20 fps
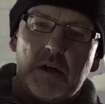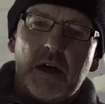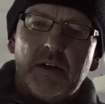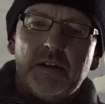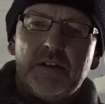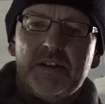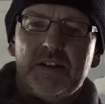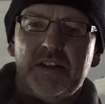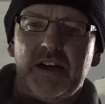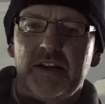
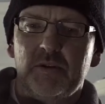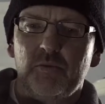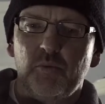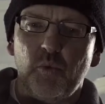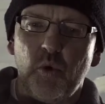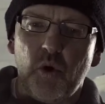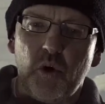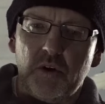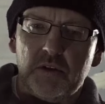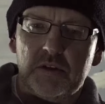Jack,
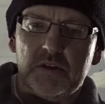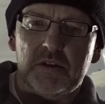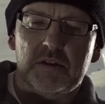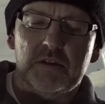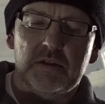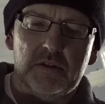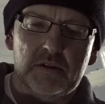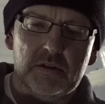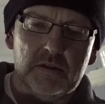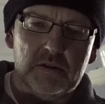however, is
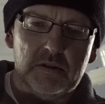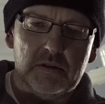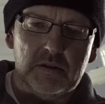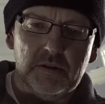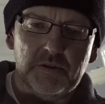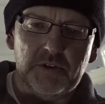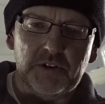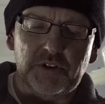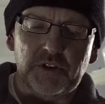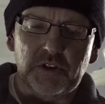mainly
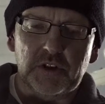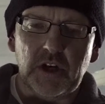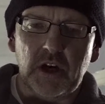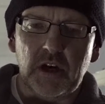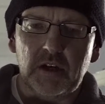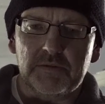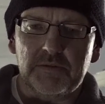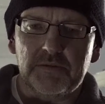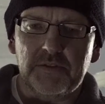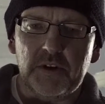backlit
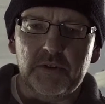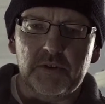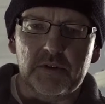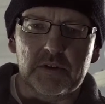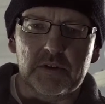with a lighter